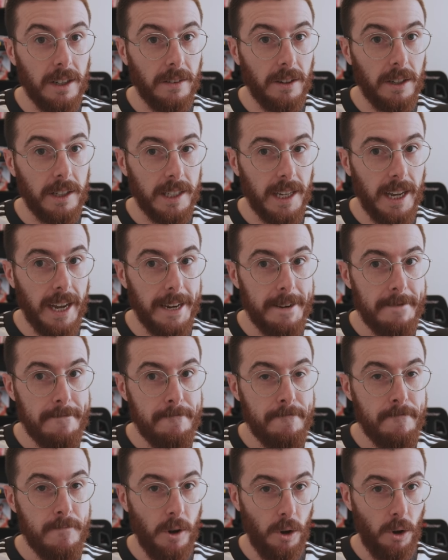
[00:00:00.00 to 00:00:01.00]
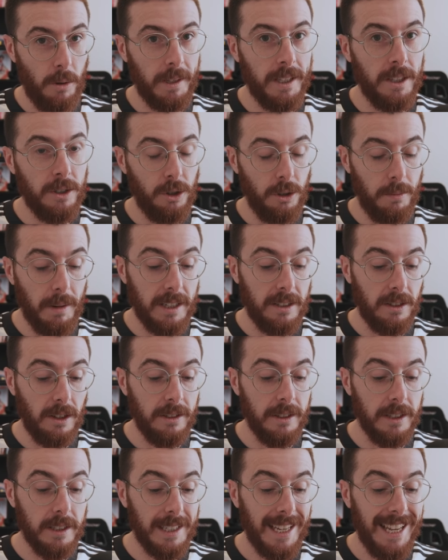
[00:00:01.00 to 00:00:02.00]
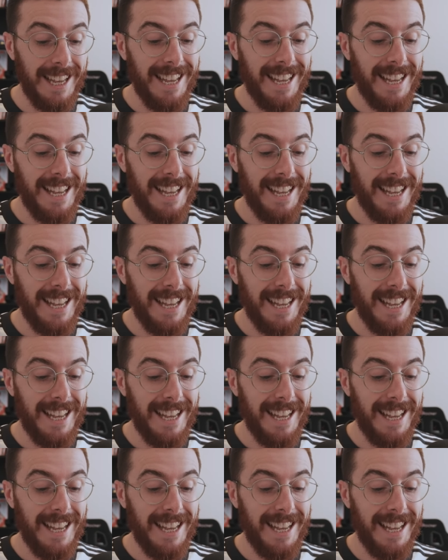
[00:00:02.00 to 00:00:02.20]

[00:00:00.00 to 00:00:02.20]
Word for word: I've got to say normally the two best Hondas.